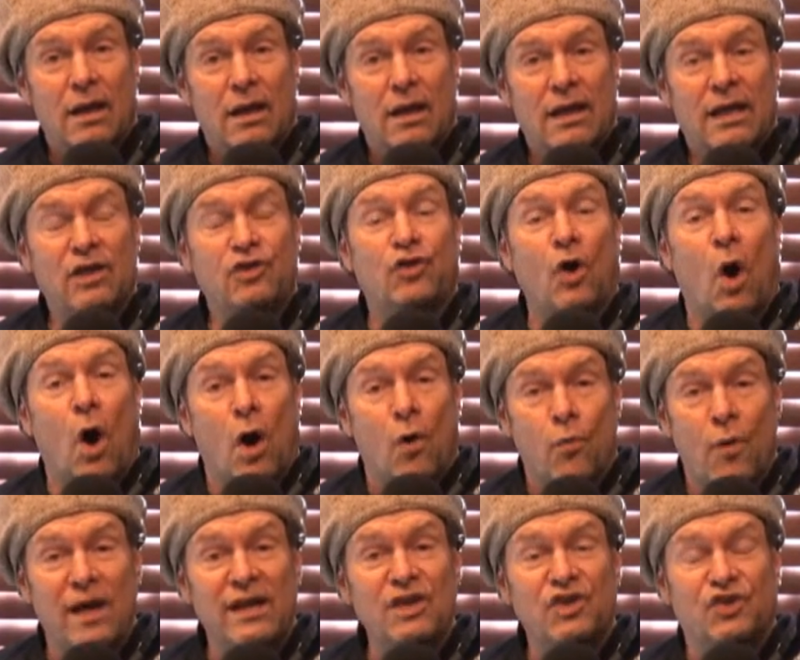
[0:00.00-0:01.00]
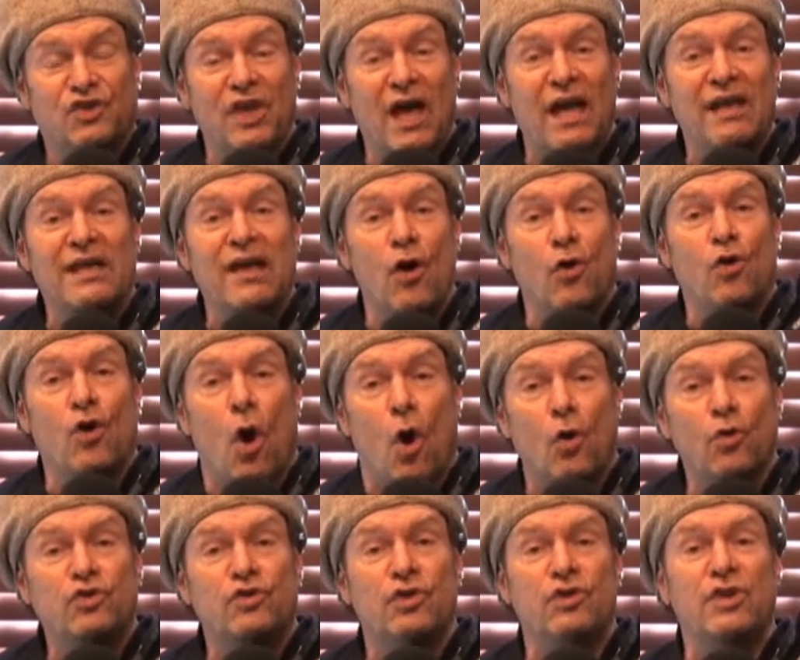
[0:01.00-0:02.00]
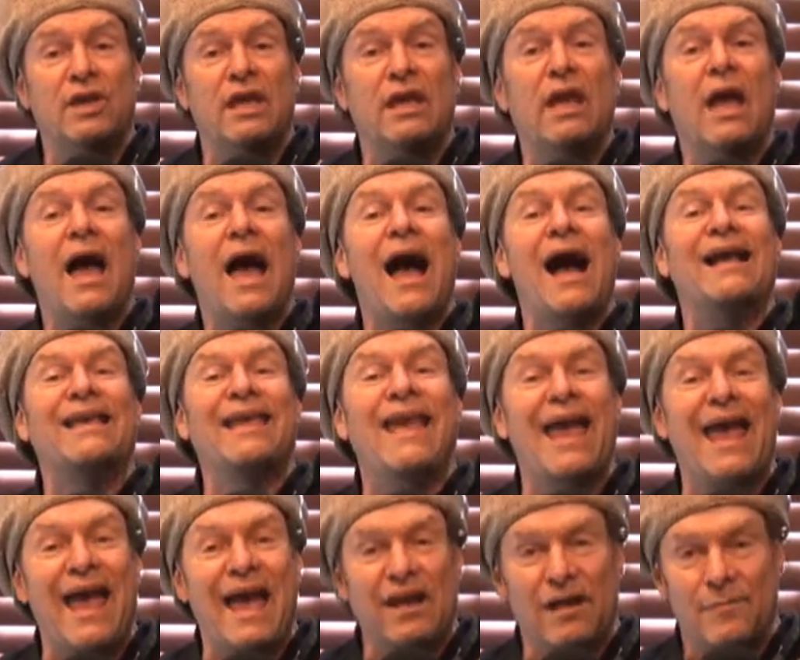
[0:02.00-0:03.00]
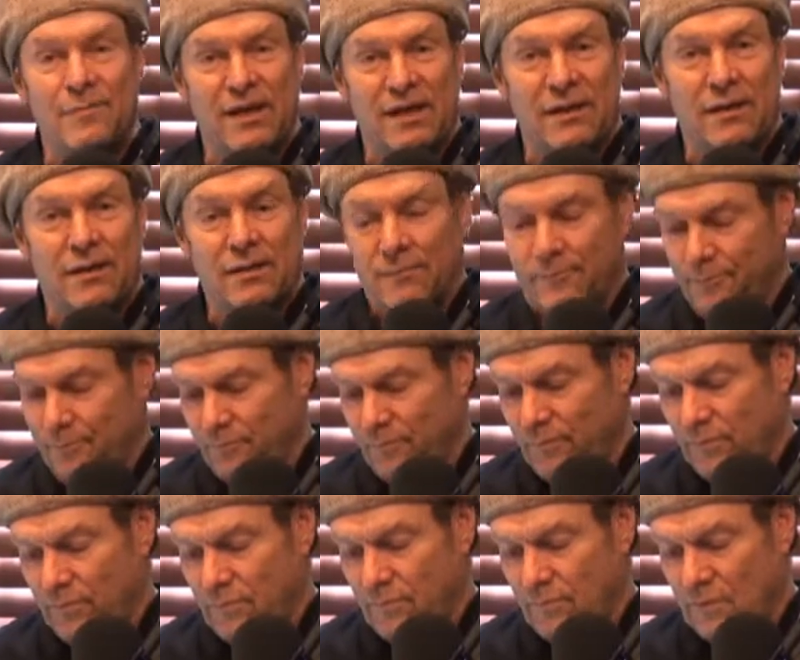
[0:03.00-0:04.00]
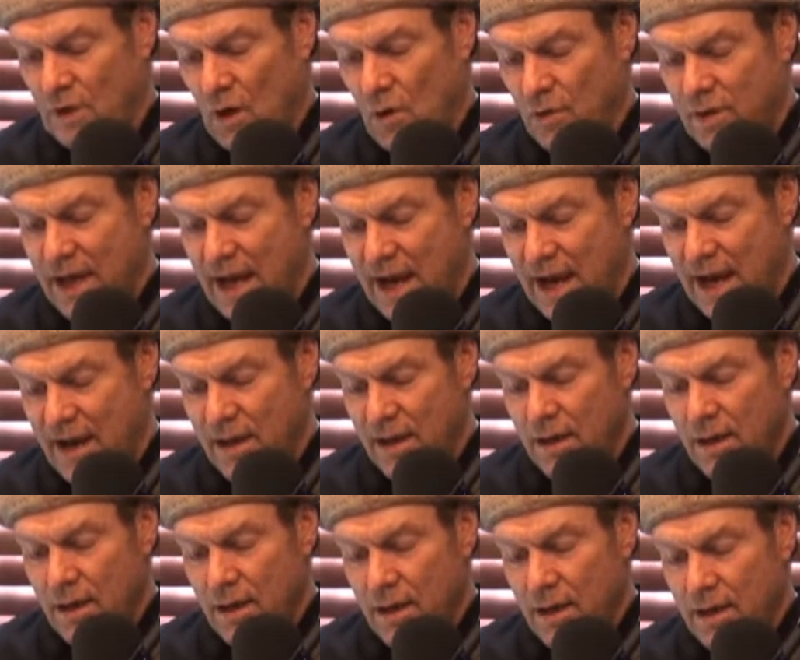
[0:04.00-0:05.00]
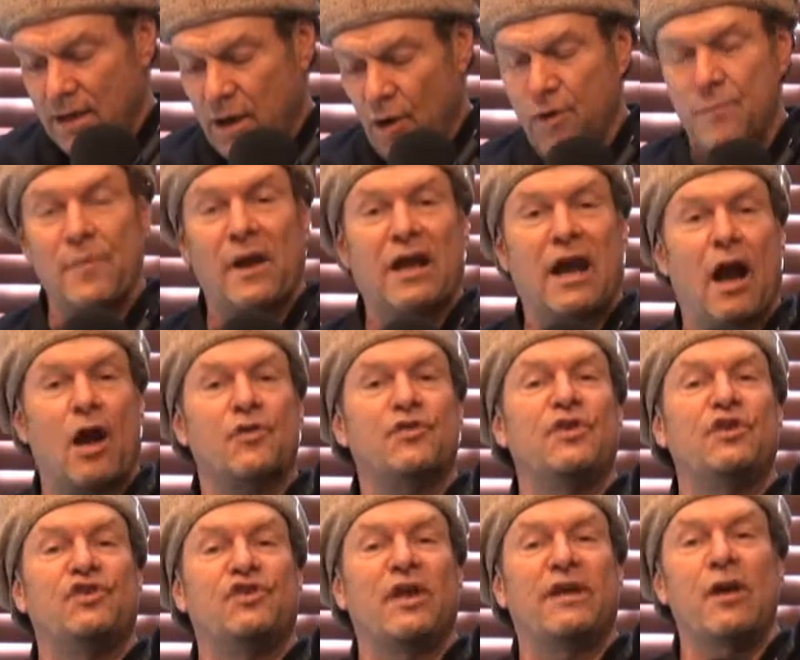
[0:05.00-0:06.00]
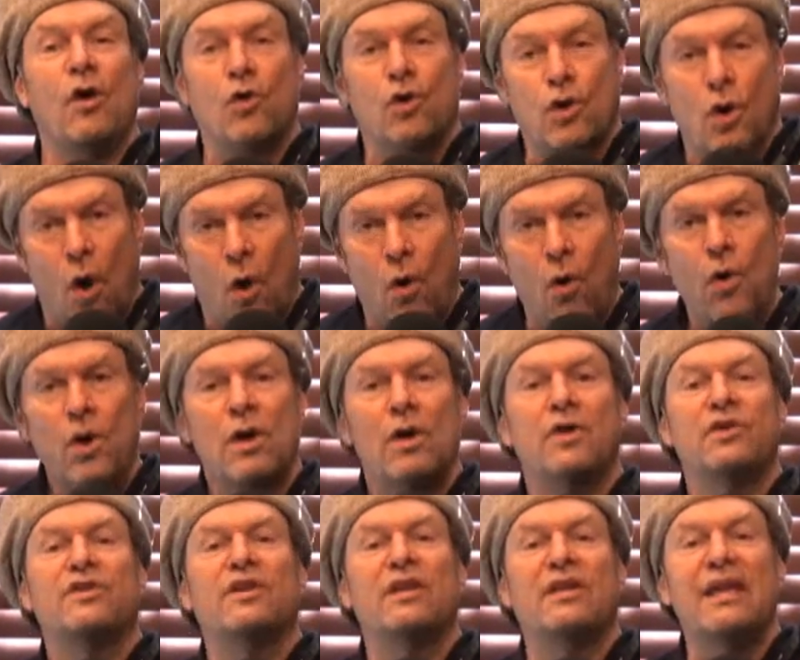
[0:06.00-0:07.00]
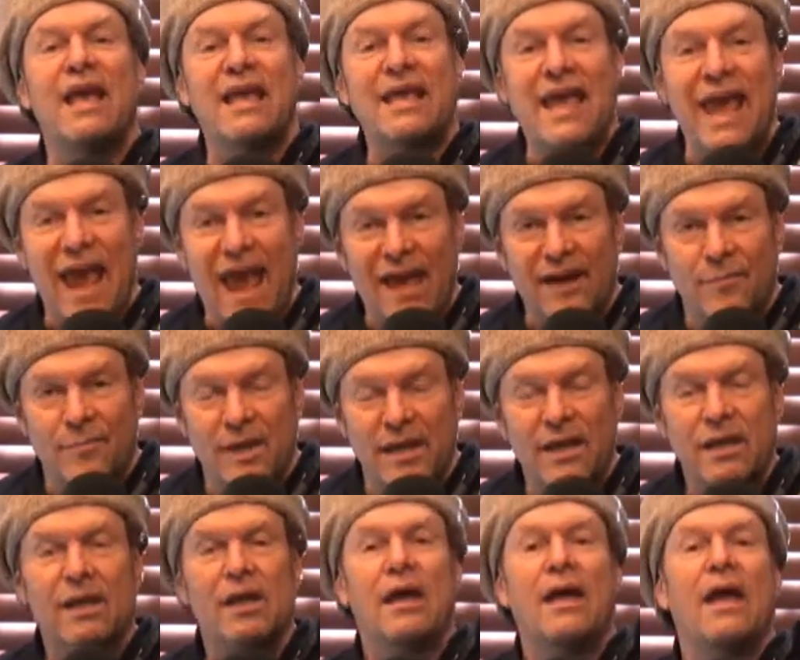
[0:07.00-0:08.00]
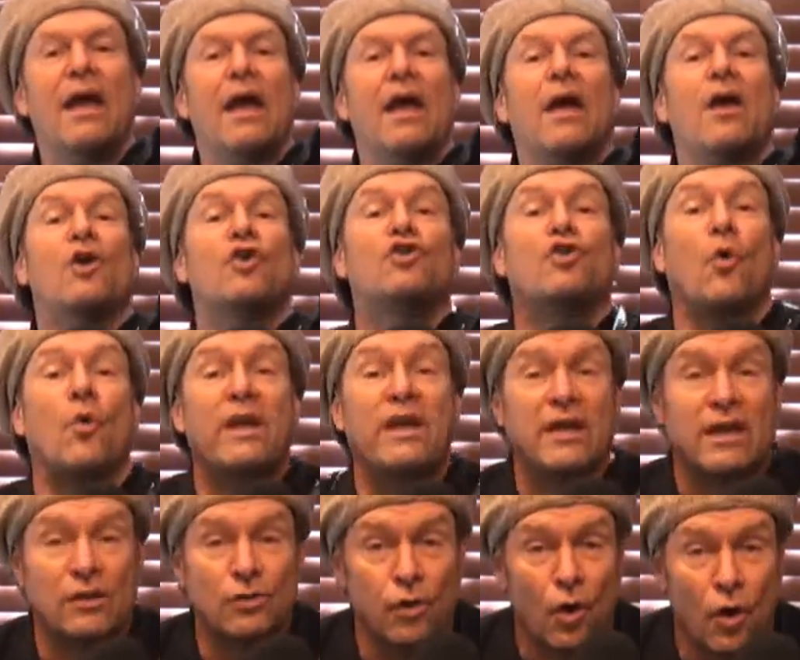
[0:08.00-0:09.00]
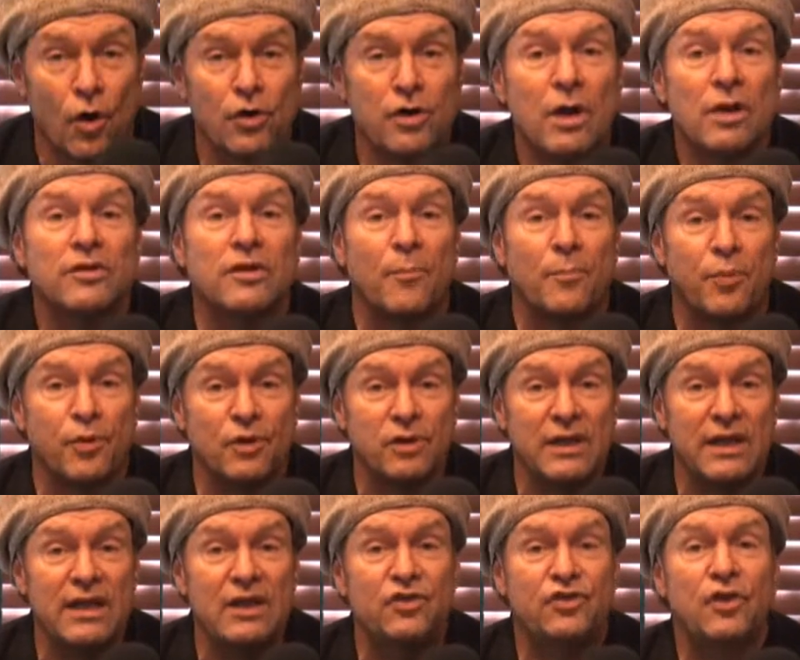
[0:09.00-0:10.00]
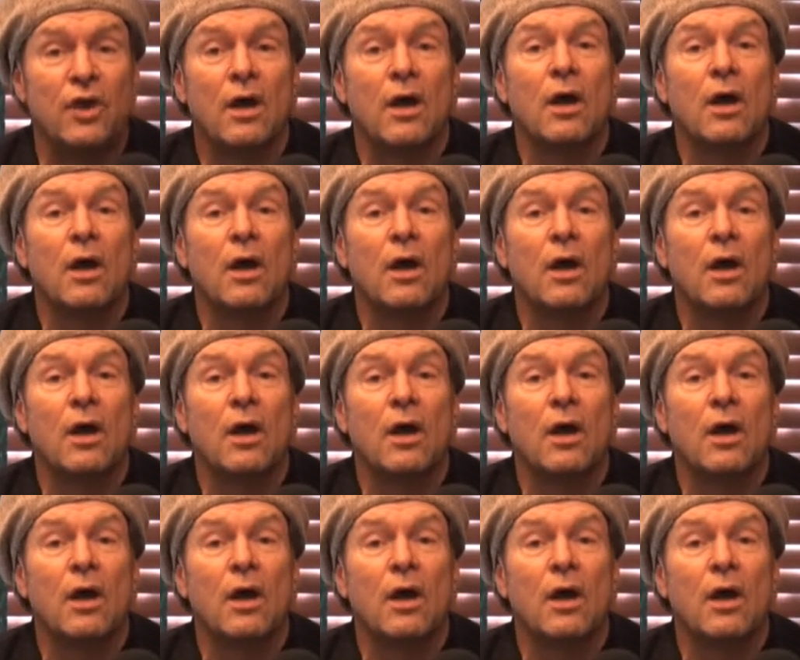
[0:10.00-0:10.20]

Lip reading: he's already said he'll go to the academy. Okay? Gary McCarthy said he'll go to the academy so he can learn the police